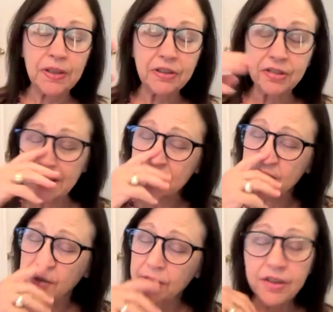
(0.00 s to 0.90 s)
I
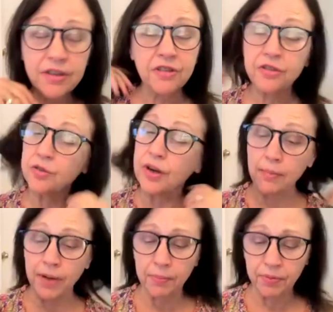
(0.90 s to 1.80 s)
sprinkle
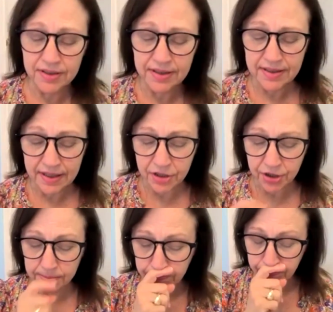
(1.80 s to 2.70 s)
testimonials throughout my
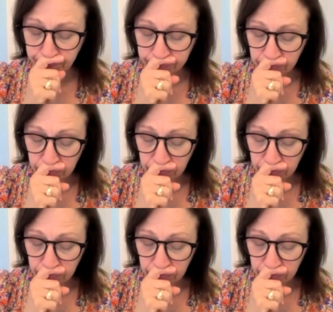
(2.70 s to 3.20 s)
presentation.